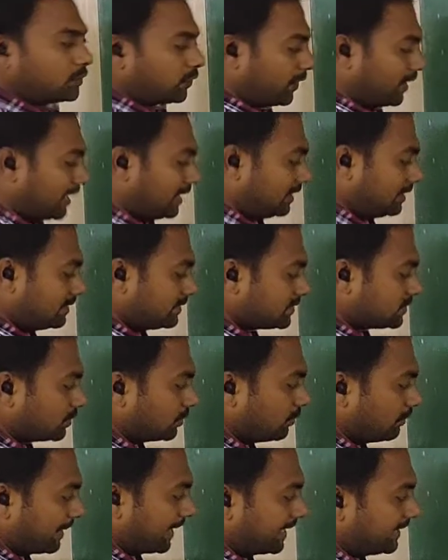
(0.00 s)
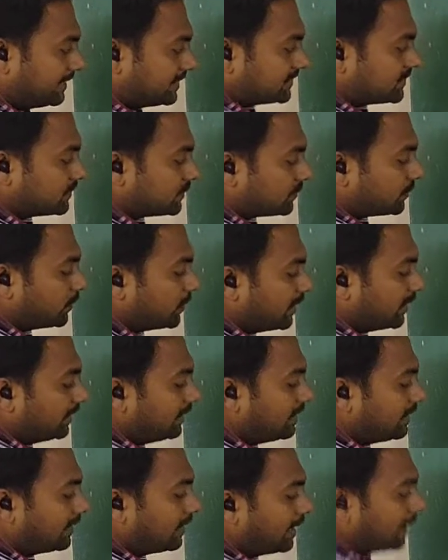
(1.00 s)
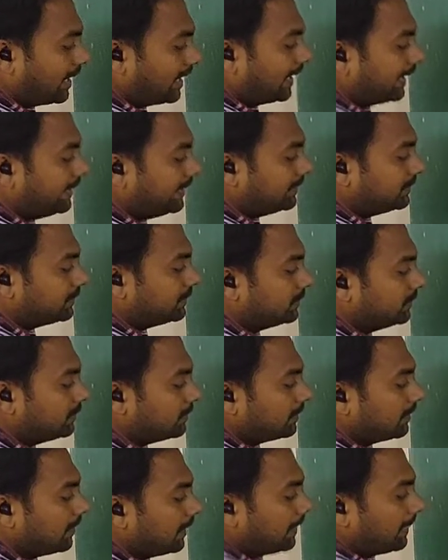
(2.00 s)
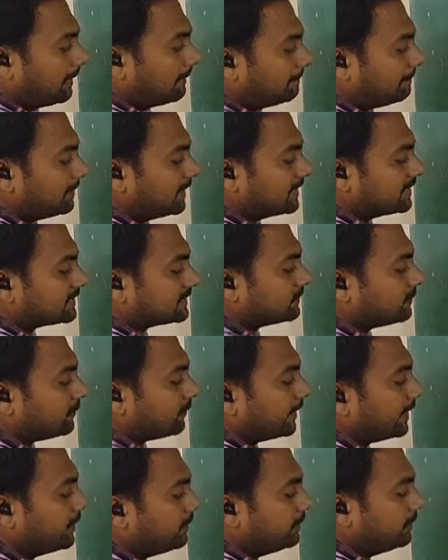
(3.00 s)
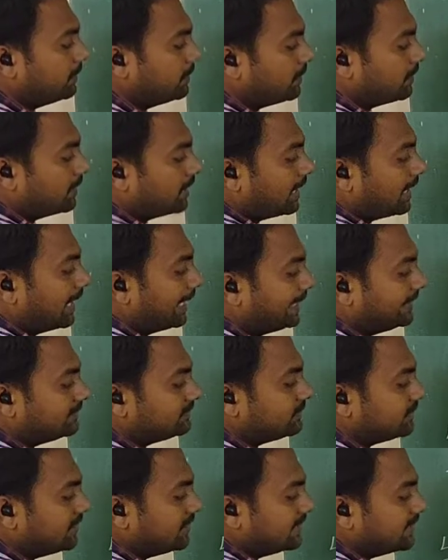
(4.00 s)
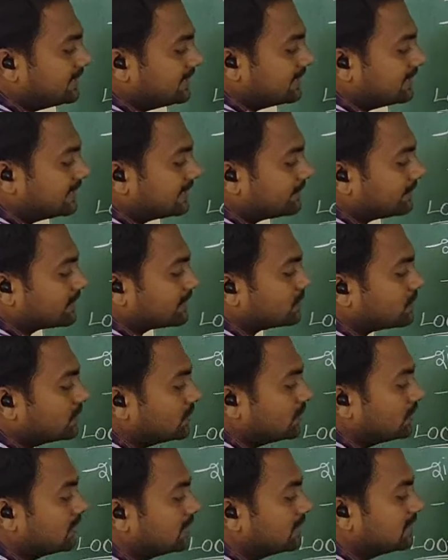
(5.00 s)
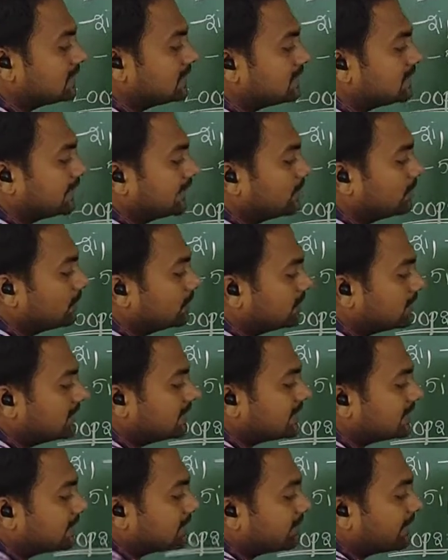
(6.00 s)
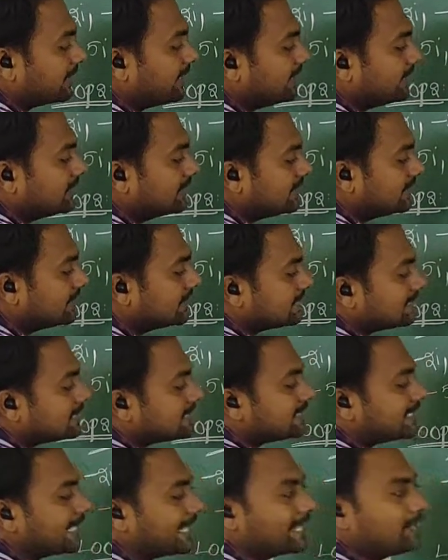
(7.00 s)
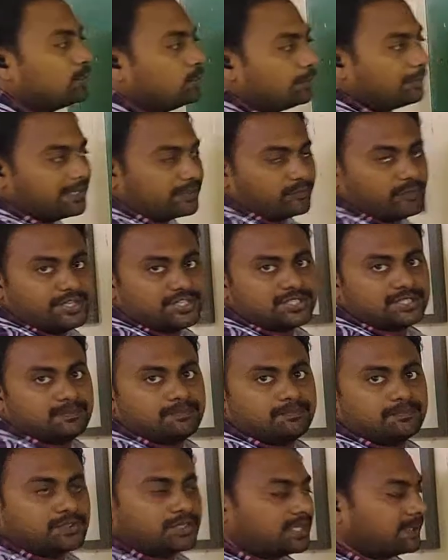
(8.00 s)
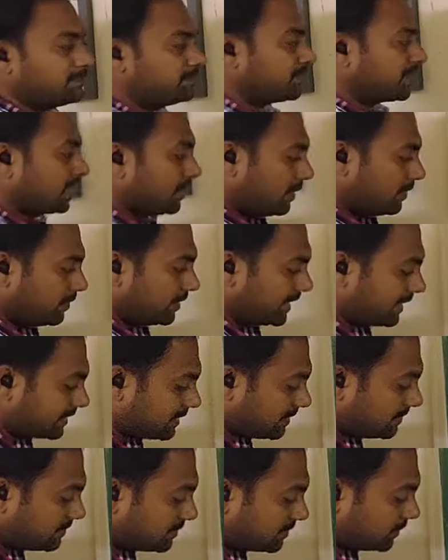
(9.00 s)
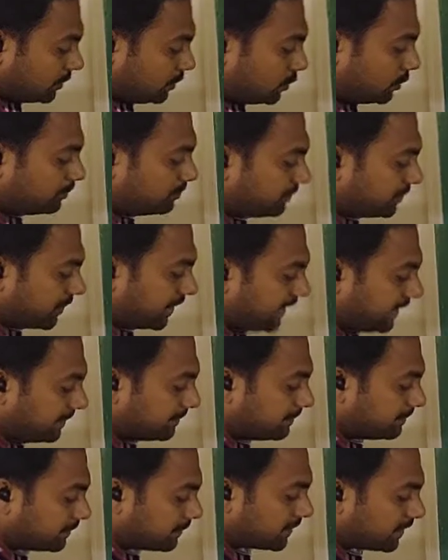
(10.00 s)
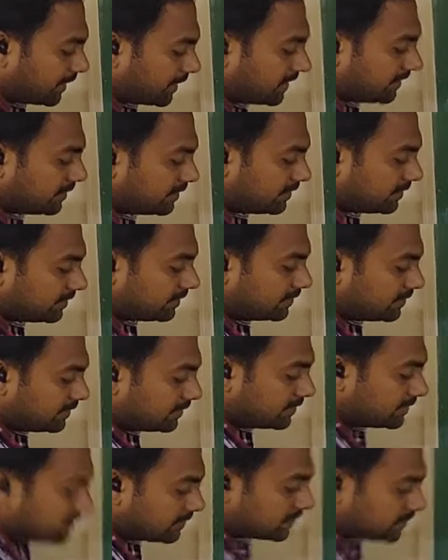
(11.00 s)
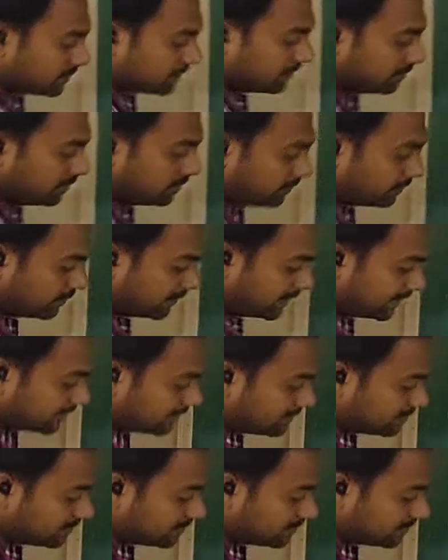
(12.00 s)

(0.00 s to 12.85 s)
12. So minus 12 I2 plus 5 I3 is equals to 0. This is my second loop equation. Okay. When it comes to loop 3, okay. So when it